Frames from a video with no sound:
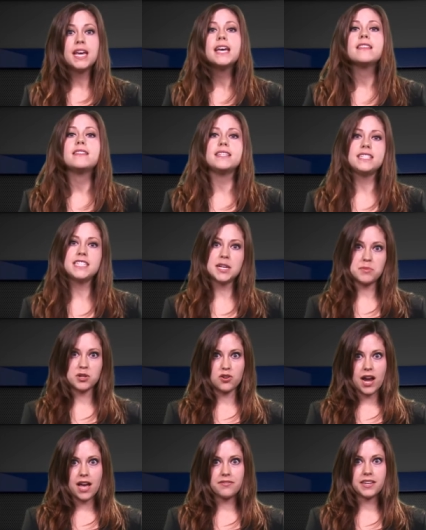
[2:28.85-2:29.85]
This
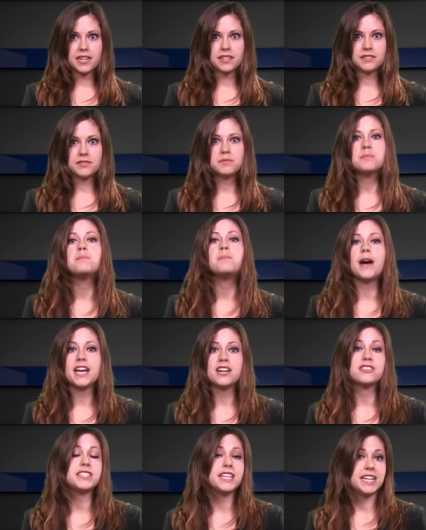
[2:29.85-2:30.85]
demographic,
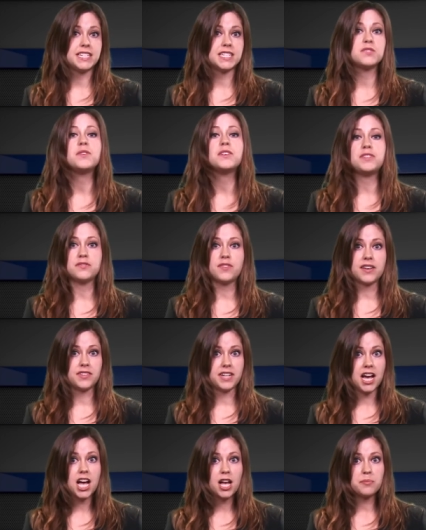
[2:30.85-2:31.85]
buyers ages fifty-five and
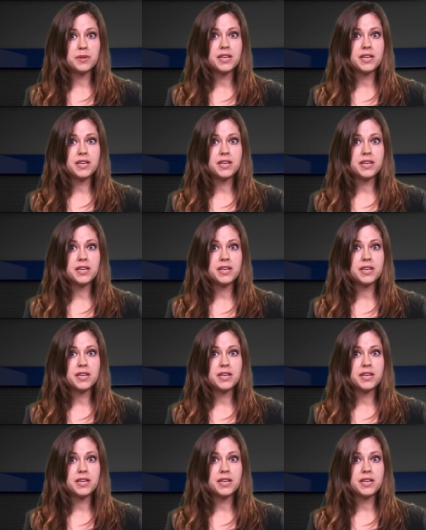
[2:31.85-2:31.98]
up,